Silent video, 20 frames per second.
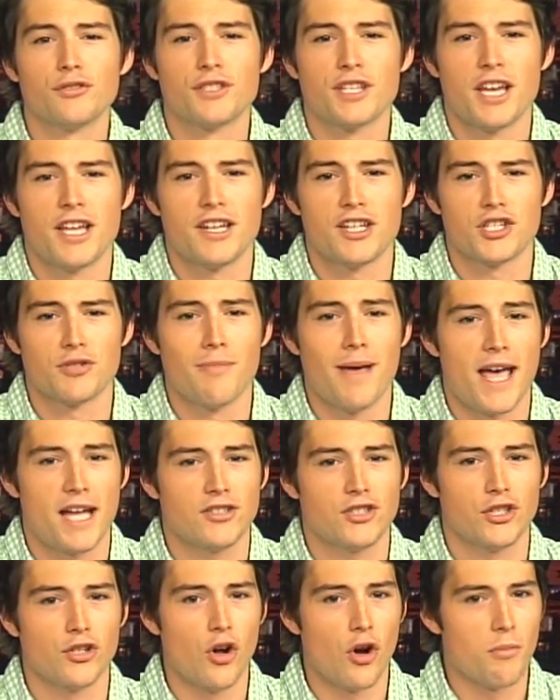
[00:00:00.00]
tennis
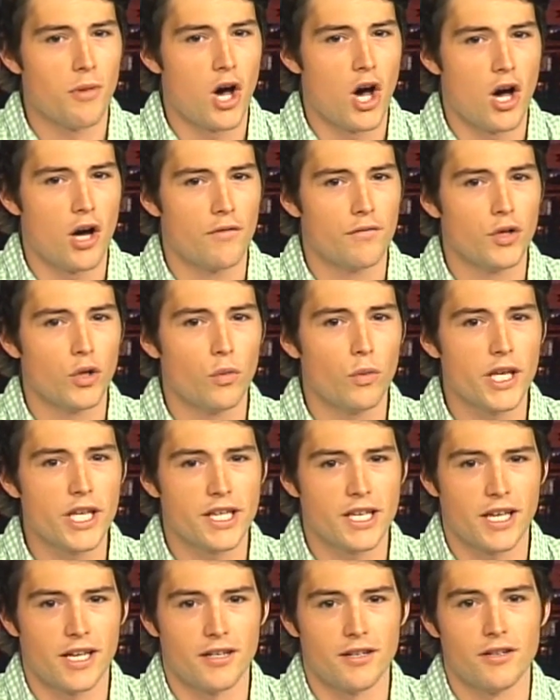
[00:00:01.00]
match in Omaha over the
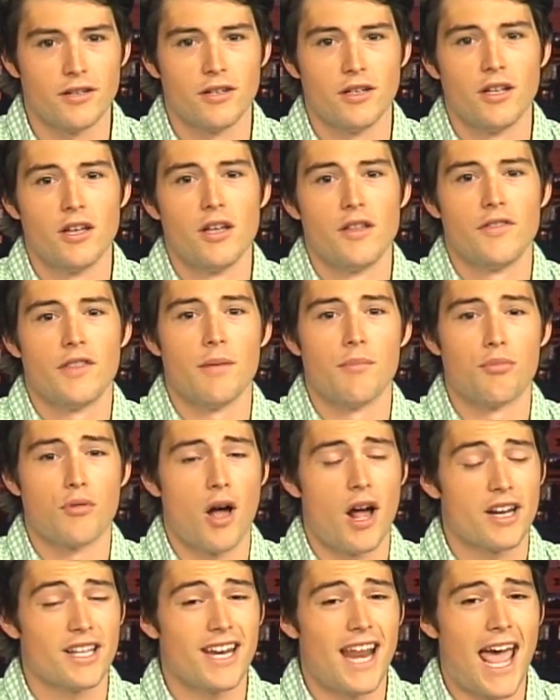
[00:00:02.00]
weekend that
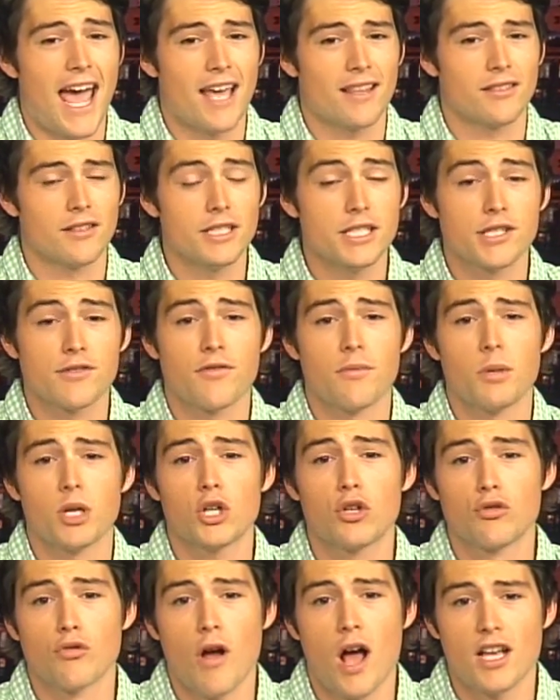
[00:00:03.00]
brought in athletes from
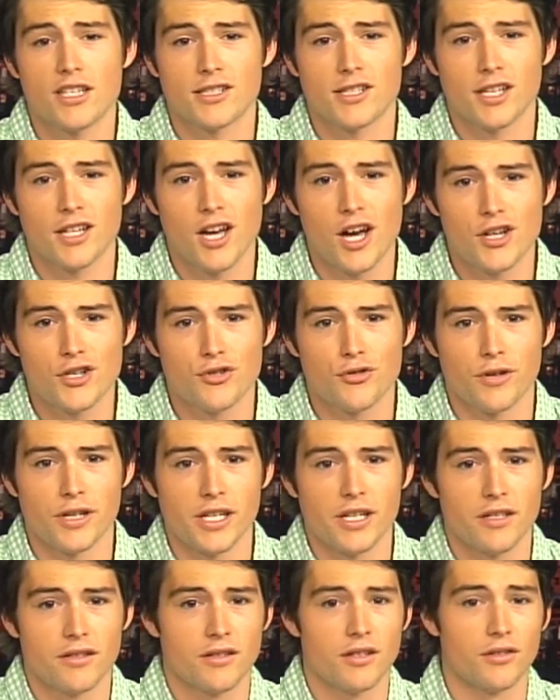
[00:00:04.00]
across the
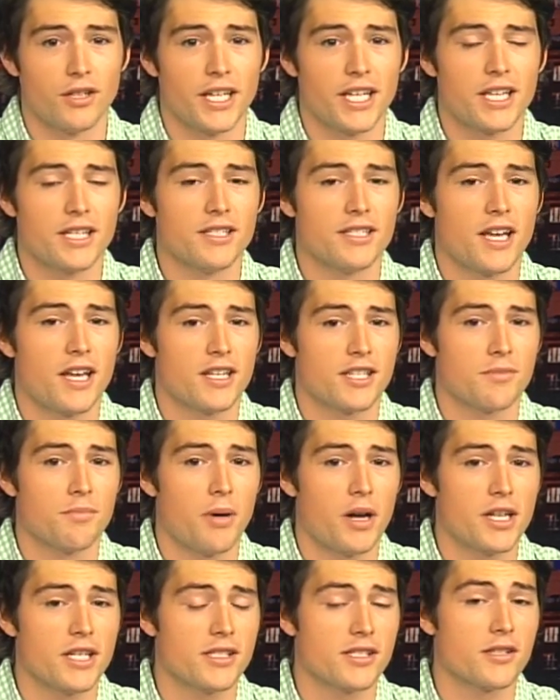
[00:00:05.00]
country. The Lincoln Tennis
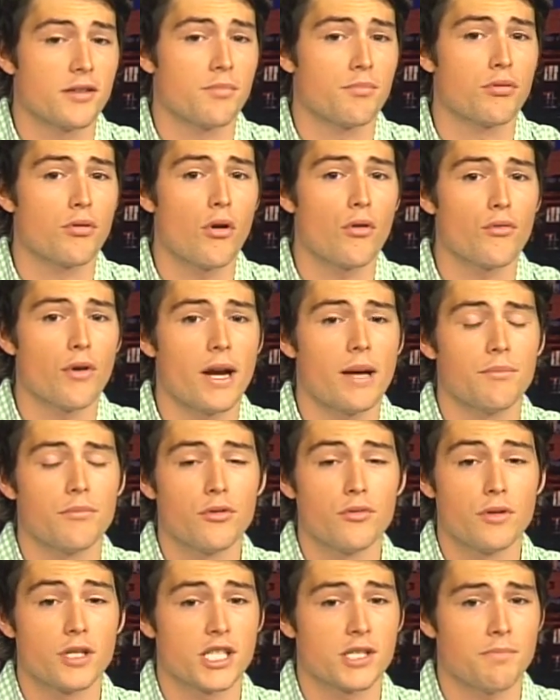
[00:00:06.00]
Buddies is a program
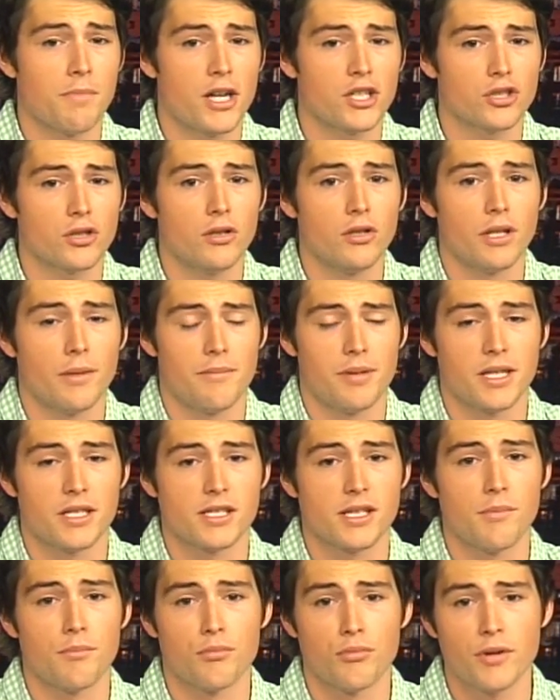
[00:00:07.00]
through the Special
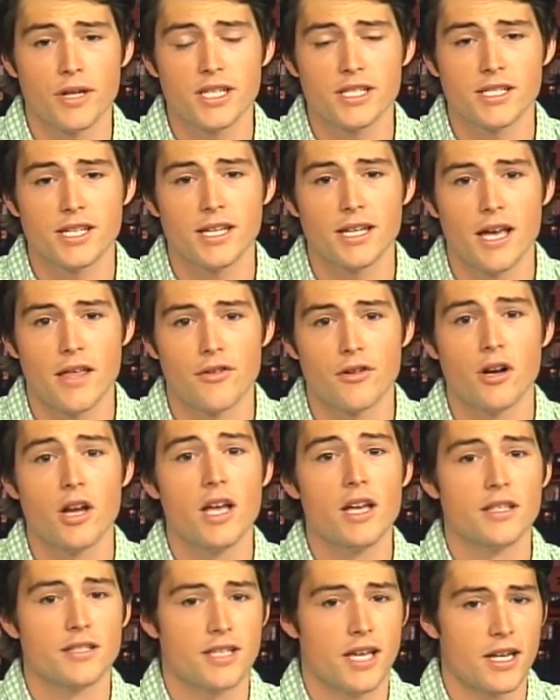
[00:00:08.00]
Olympics that brings together
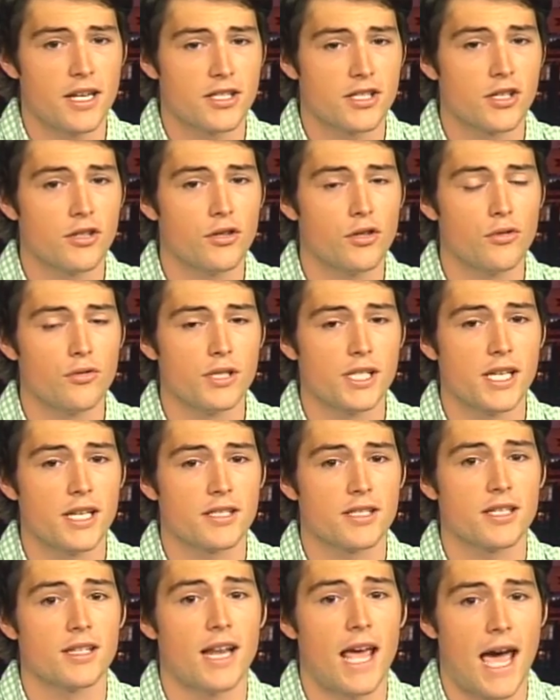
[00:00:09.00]
tennis
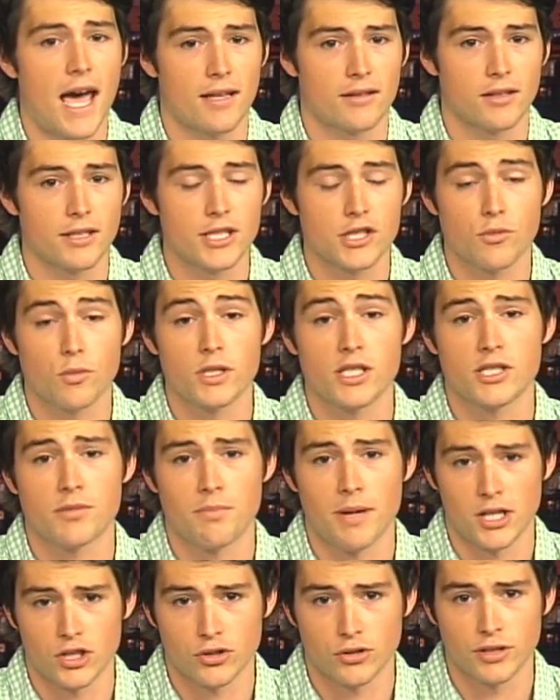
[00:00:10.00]
enthusiasts and athletes with
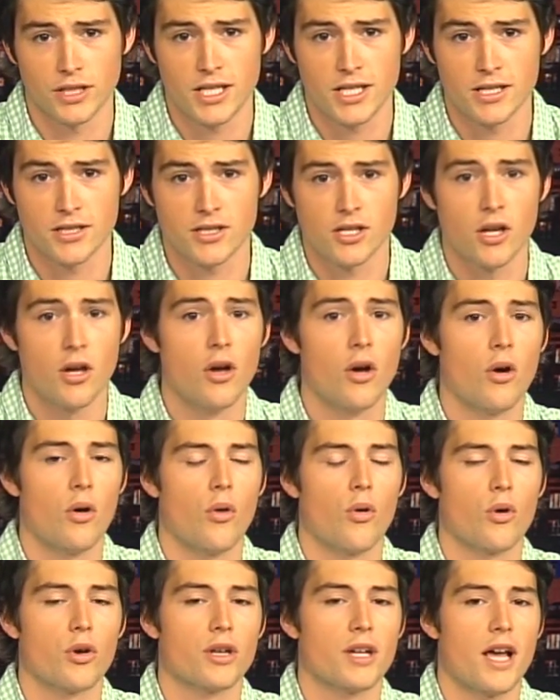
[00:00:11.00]
special needs.
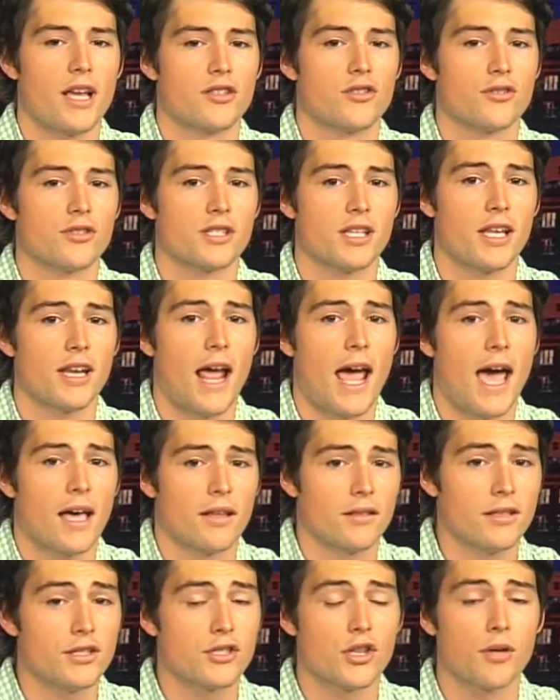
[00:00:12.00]
Organizers said
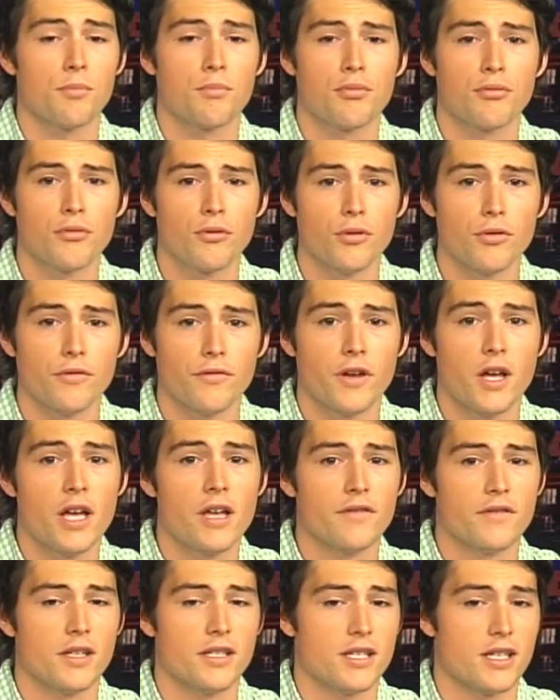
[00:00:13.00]
athletes are proof
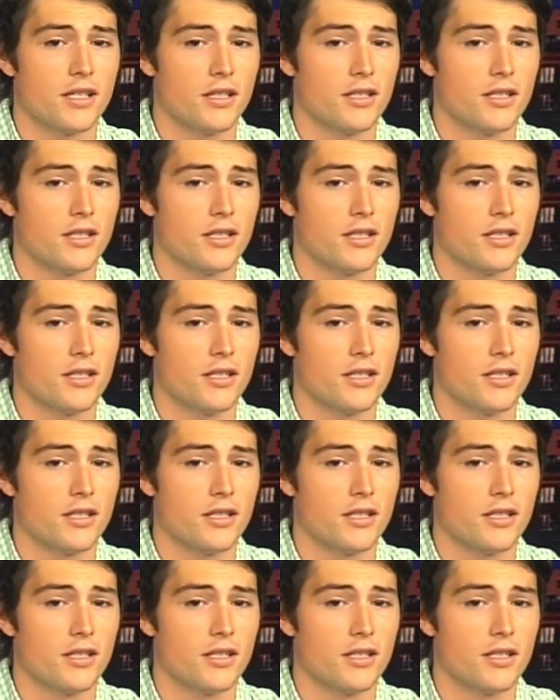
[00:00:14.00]
that